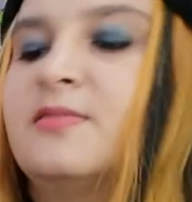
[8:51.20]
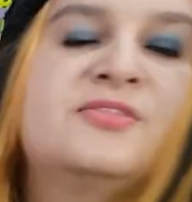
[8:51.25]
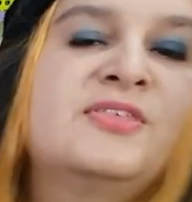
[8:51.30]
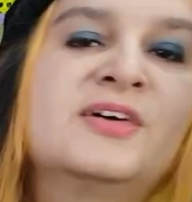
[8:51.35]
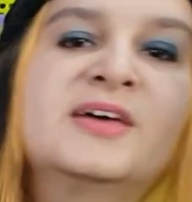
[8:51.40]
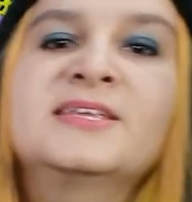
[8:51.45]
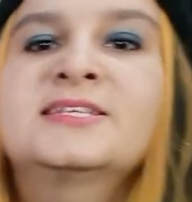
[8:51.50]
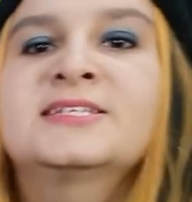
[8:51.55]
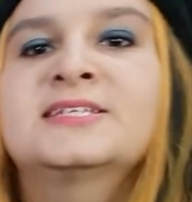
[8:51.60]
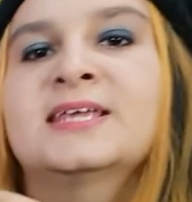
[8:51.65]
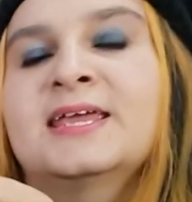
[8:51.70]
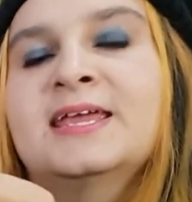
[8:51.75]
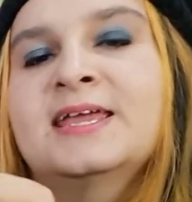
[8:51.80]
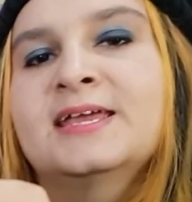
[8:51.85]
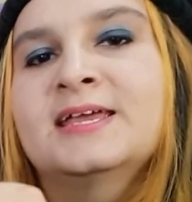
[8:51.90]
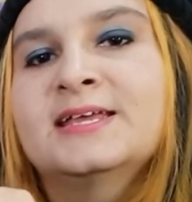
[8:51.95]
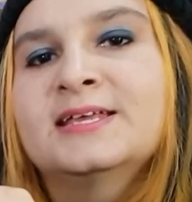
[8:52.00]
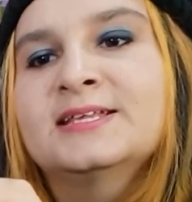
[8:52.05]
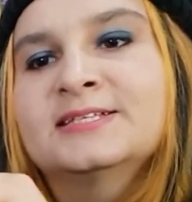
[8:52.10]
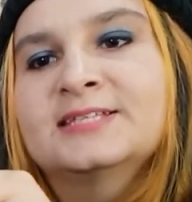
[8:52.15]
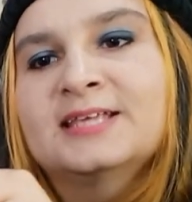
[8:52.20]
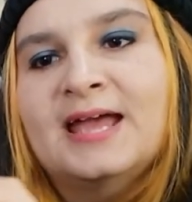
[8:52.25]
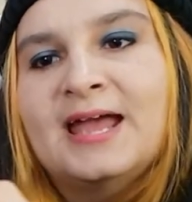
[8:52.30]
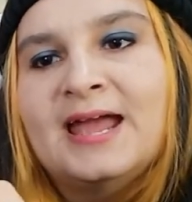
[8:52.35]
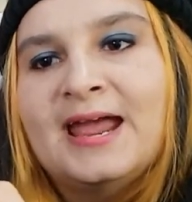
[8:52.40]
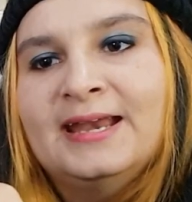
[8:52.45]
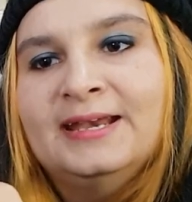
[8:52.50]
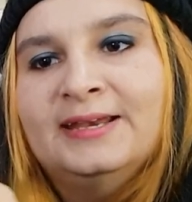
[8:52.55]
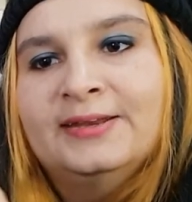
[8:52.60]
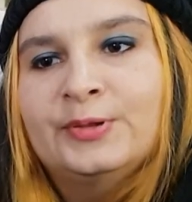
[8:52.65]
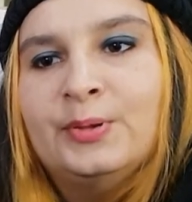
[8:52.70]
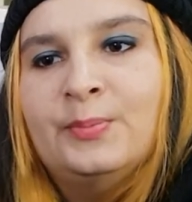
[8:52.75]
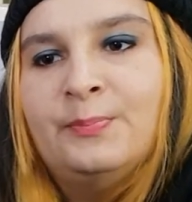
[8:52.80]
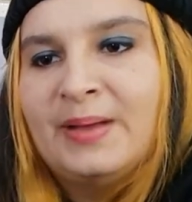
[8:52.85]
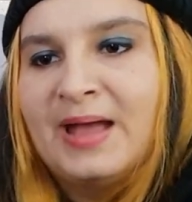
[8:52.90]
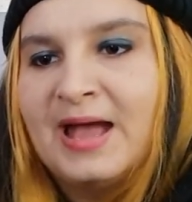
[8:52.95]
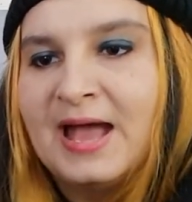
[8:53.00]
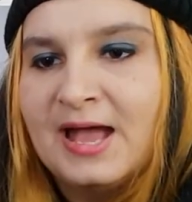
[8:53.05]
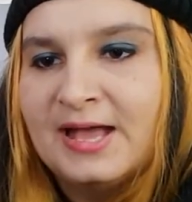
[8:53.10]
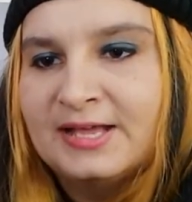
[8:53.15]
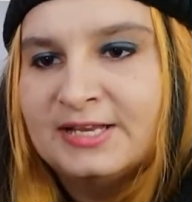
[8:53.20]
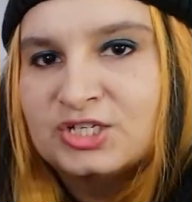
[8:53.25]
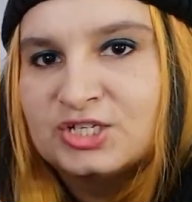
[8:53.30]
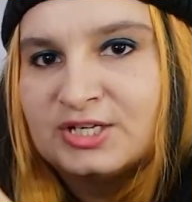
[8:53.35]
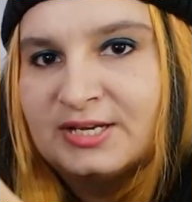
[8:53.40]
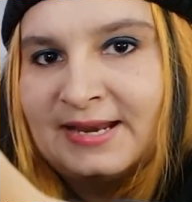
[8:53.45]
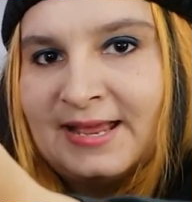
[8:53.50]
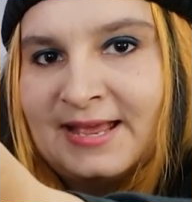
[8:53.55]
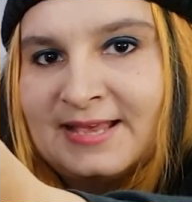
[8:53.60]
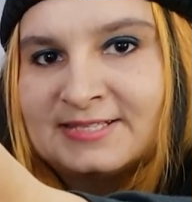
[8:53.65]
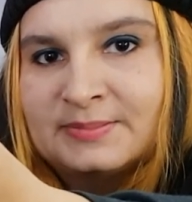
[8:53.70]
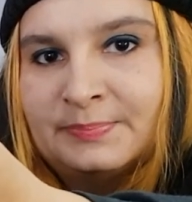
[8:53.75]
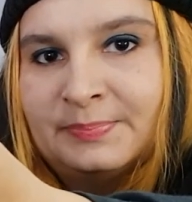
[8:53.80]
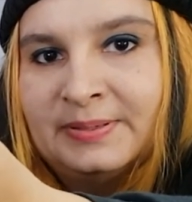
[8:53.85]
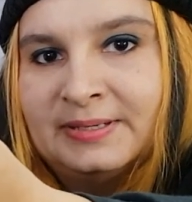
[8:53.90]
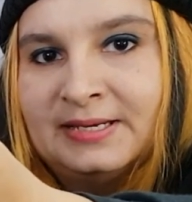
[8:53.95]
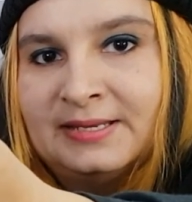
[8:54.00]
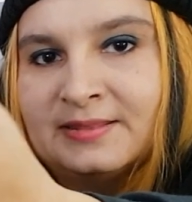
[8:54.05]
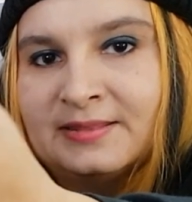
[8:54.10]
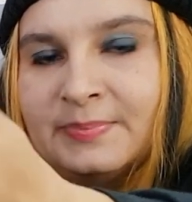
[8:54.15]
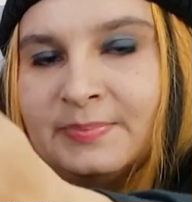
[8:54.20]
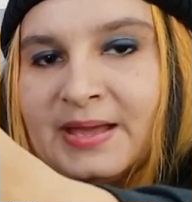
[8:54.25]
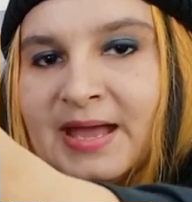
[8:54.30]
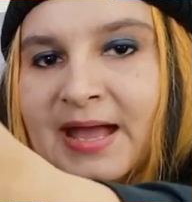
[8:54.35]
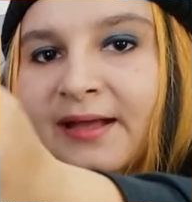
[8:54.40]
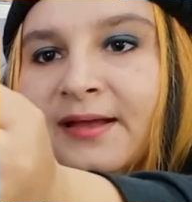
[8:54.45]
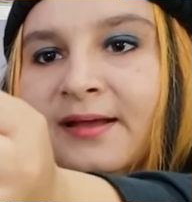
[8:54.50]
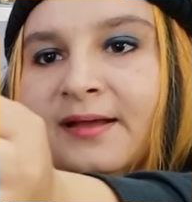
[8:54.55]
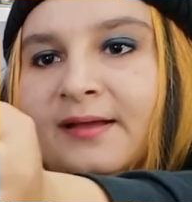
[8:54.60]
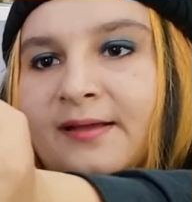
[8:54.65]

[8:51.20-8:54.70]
This is a little badge. It has a pin in the back.